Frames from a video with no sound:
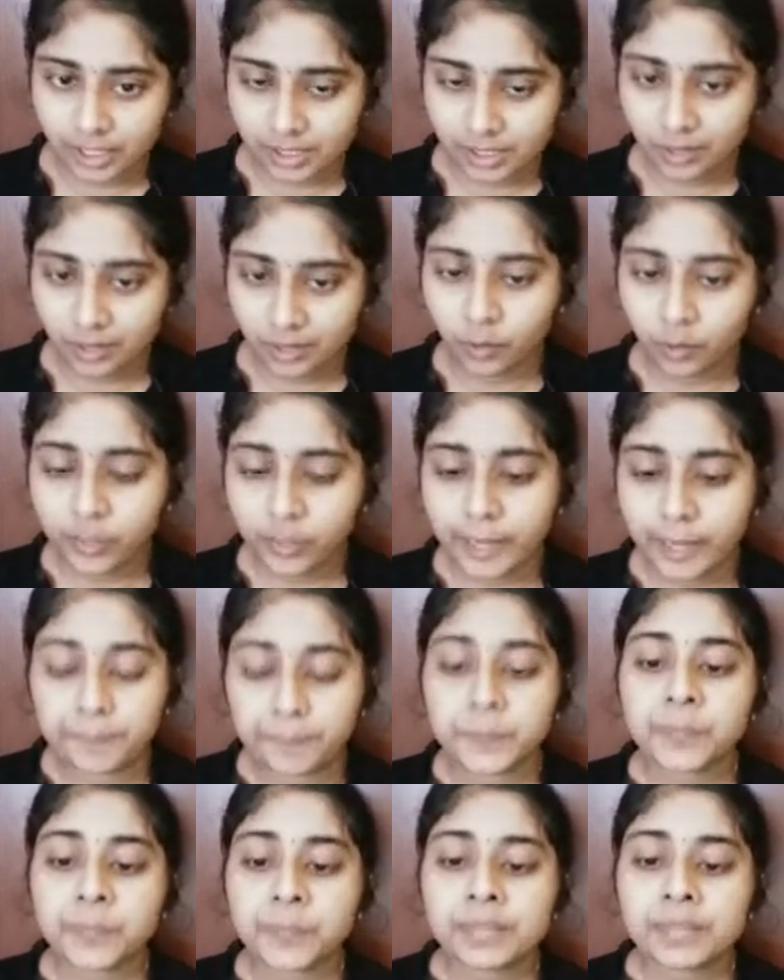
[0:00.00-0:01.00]
Okay,
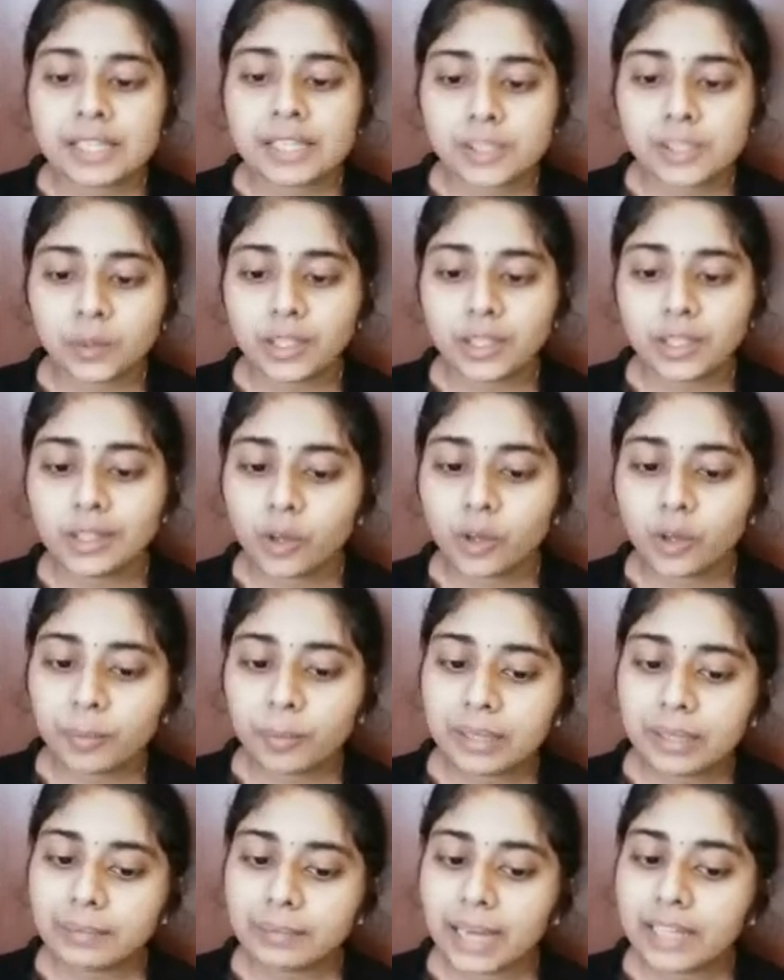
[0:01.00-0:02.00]
so the global
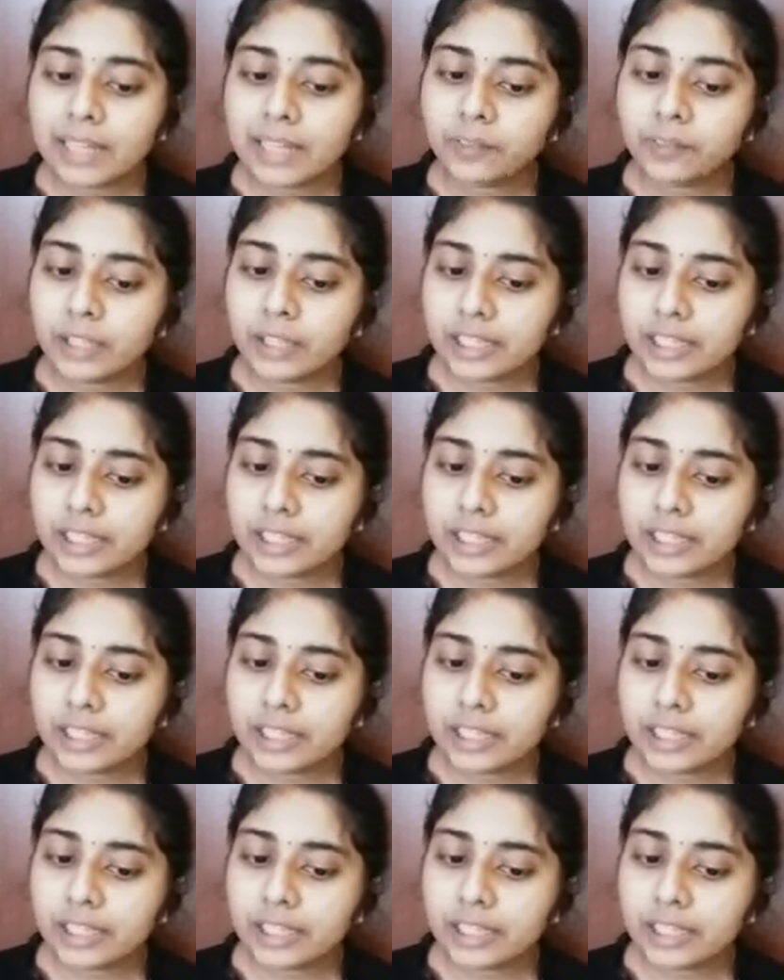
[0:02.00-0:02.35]
bank will